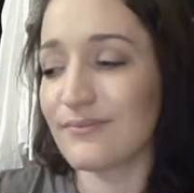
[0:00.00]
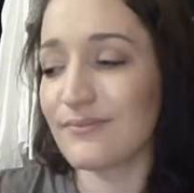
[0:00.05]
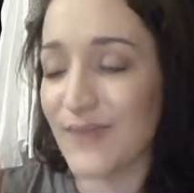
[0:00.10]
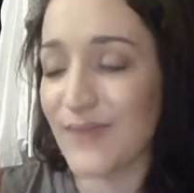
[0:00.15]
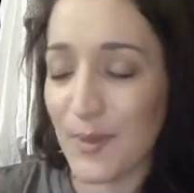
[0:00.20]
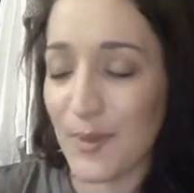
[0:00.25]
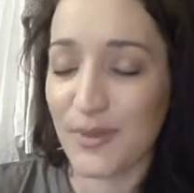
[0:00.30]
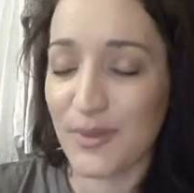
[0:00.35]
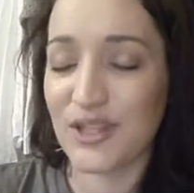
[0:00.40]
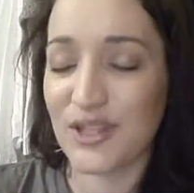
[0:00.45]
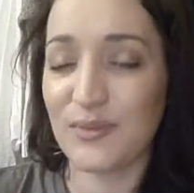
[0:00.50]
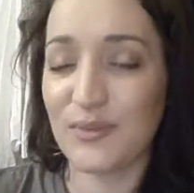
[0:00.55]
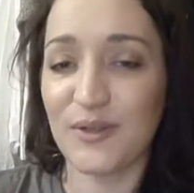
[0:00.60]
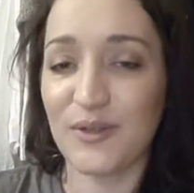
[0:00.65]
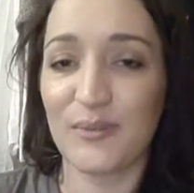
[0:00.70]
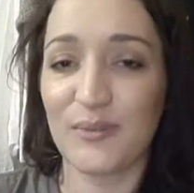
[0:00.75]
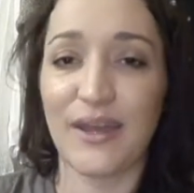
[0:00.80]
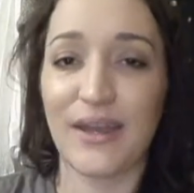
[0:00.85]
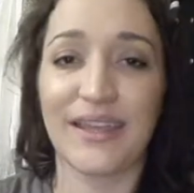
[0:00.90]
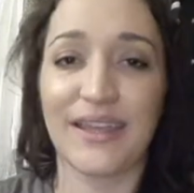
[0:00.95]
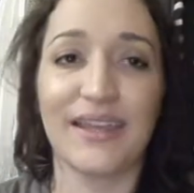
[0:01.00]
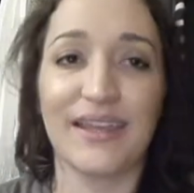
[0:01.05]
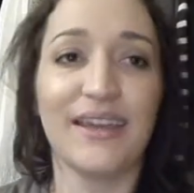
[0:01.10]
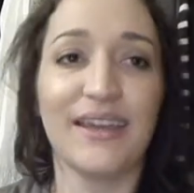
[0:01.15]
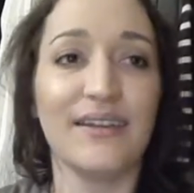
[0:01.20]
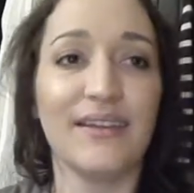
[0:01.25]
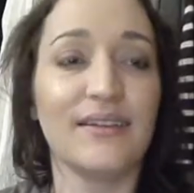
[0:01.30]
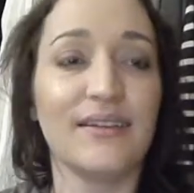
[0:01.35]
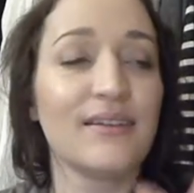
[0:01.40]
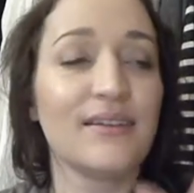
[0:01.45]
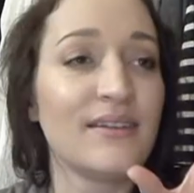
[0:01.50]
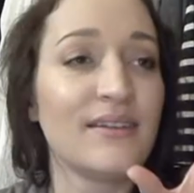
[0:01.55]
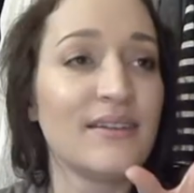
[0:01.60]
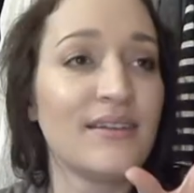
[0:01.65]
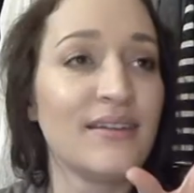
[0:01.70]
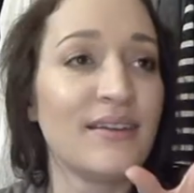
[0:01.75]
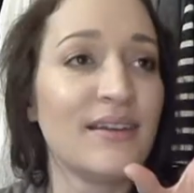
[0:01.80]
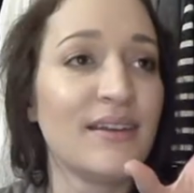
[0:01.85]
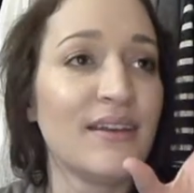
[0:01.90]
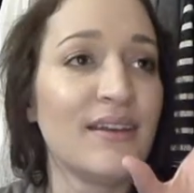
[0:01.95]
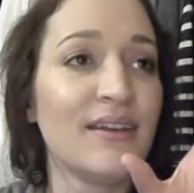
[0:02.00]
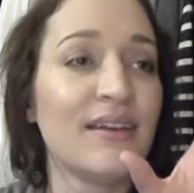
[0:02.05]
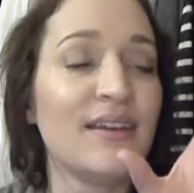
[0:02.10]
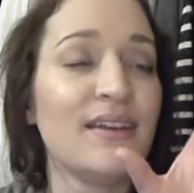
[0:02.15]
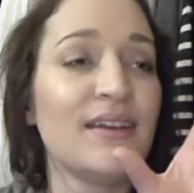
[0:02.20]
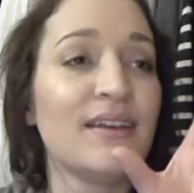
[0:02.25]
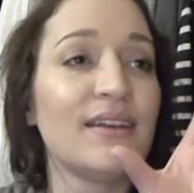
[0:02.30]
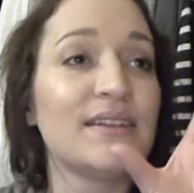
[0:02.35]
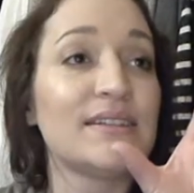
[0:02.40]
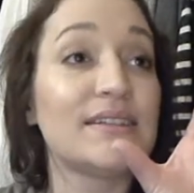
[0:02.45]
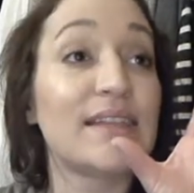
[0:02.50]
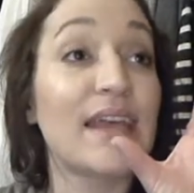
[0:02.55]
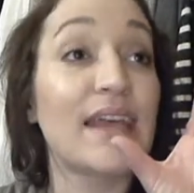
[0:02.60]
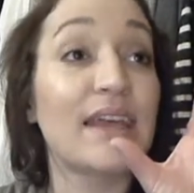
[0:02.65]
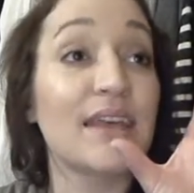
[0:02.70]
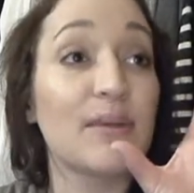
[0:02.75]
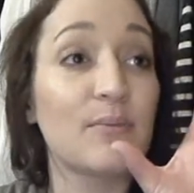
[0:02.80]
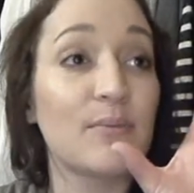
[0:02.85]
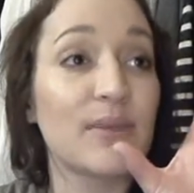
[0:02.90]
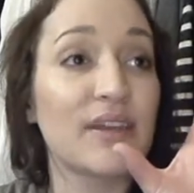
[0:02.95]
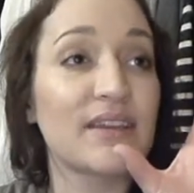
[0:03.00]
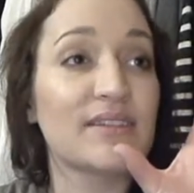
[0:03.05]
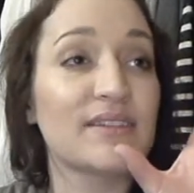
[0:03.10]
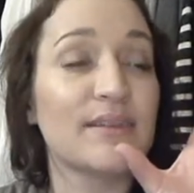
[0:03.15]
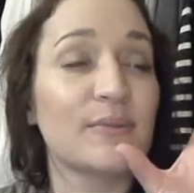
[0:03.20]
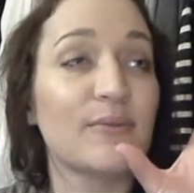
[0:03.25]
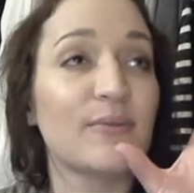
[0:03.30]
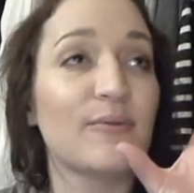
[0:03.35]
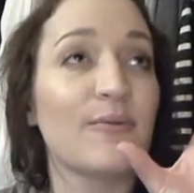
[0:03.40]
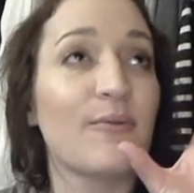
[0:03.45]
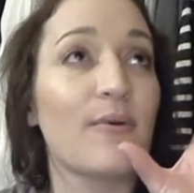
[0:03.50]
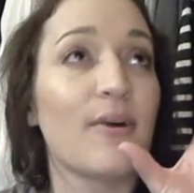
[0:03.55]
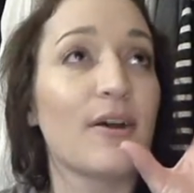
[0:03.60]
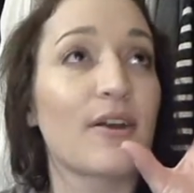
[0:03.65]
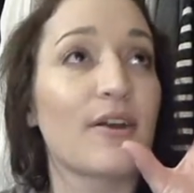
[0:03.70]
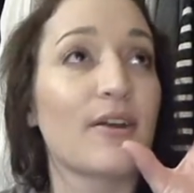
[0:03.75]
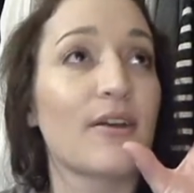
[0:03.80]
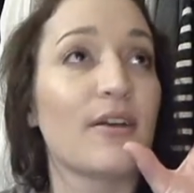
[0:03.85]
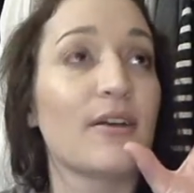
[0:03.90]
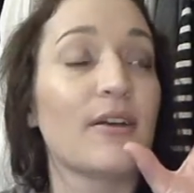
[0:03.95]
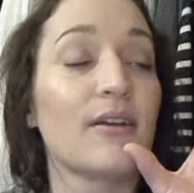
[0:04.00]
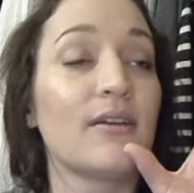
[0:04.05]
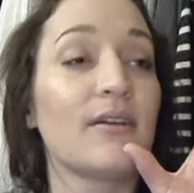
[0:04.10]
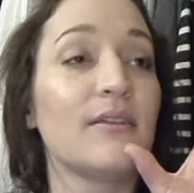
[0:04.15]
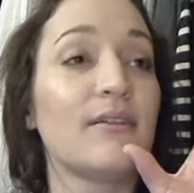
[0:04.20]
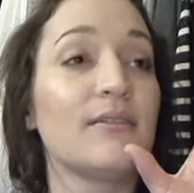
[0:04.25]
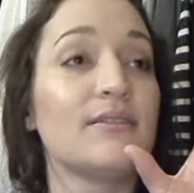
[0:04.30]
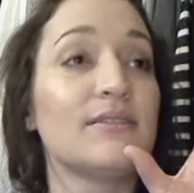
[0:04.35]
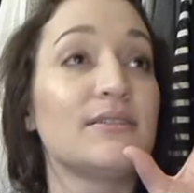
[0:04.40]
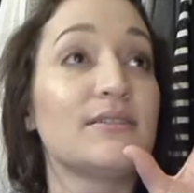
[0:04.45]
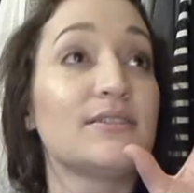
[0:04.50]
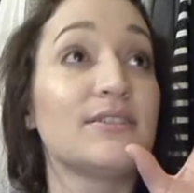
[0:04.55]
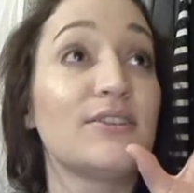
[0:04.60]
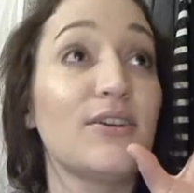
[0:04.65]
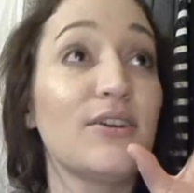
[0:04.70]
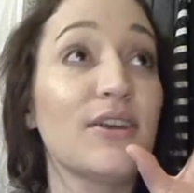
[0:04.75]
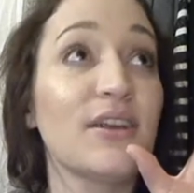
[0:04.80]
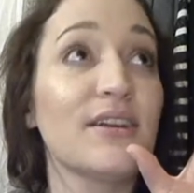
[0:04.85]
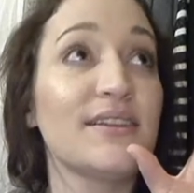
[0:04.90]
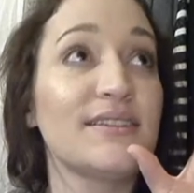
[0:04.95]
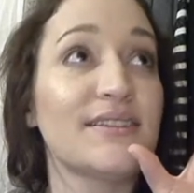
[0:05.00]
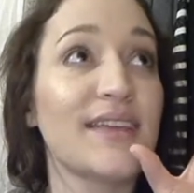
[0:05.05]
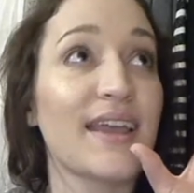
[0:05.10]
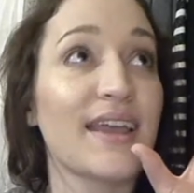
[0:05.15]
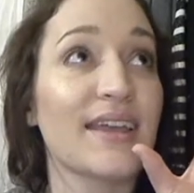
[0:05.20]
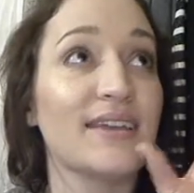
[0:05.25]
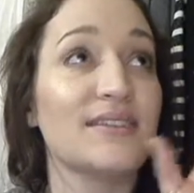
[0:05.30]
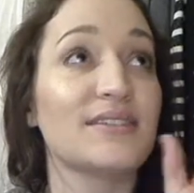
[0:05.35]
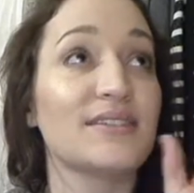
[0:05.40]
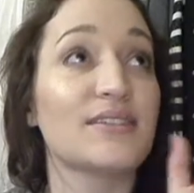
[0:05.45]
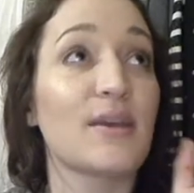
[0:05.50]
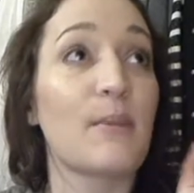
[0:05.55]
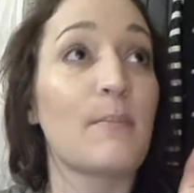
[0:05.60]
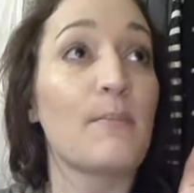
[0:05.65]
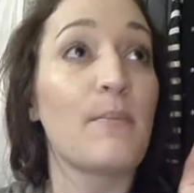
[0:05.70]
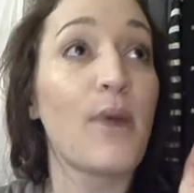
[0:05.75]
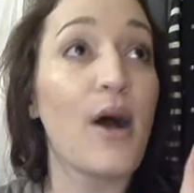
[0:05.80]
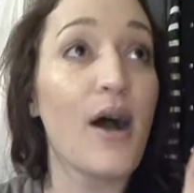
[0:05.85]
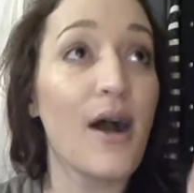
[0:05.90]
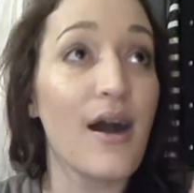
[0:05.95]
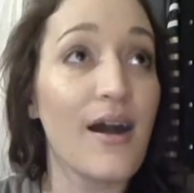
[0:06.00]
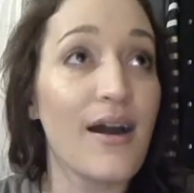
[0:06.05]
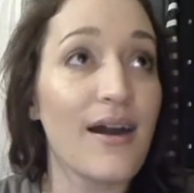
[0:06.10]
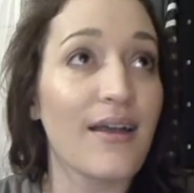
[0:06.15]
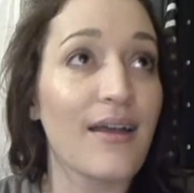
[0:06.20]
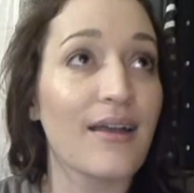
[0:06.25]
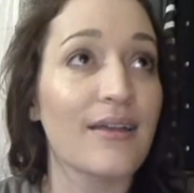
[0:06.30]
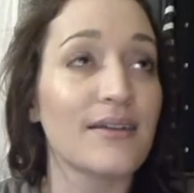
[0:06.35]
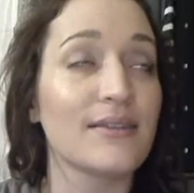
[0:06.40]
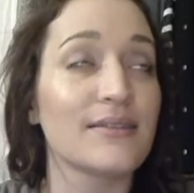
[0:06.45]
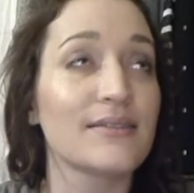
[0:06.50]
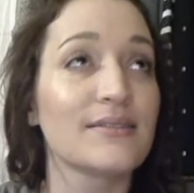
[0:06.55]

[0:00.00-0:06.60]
put the balloon back in, take a big sip of water, took a second to pause,